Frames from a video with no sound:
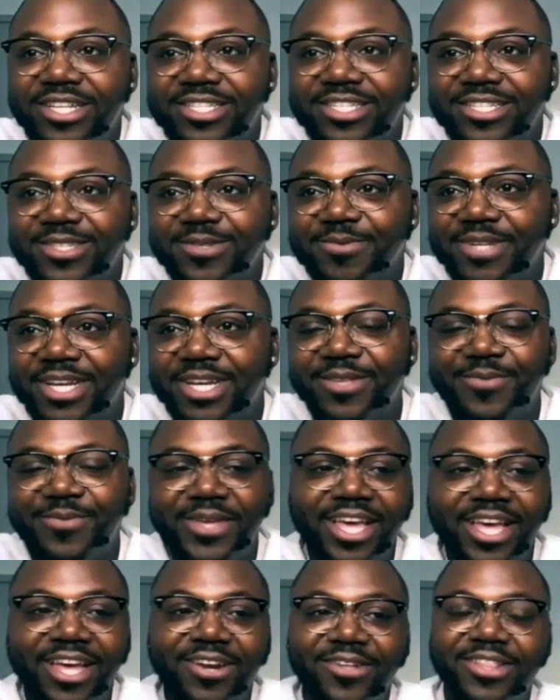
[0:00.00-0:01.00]
Because sometimes you
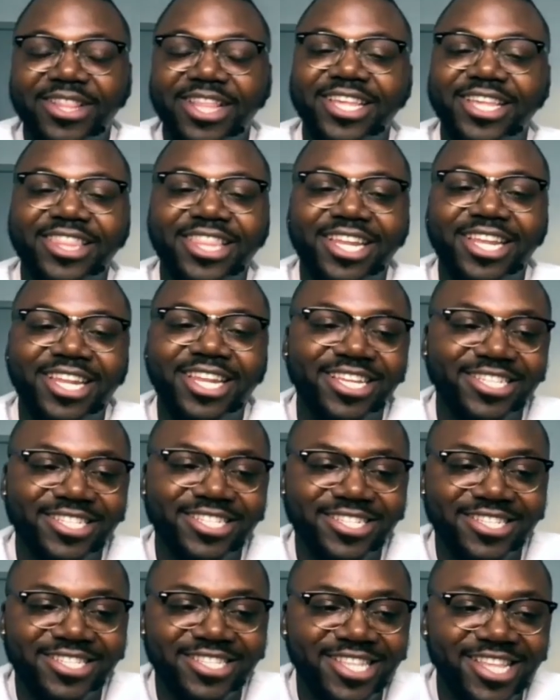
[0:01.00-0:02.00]
begin on LinkedIn and it's
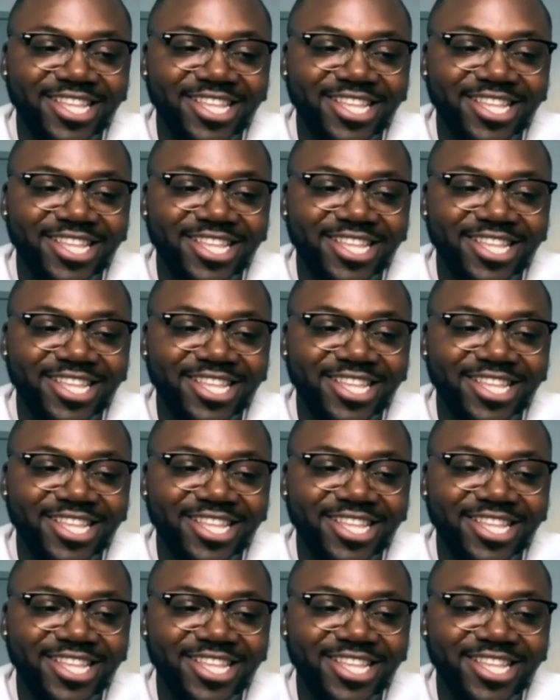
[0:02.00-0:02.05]
just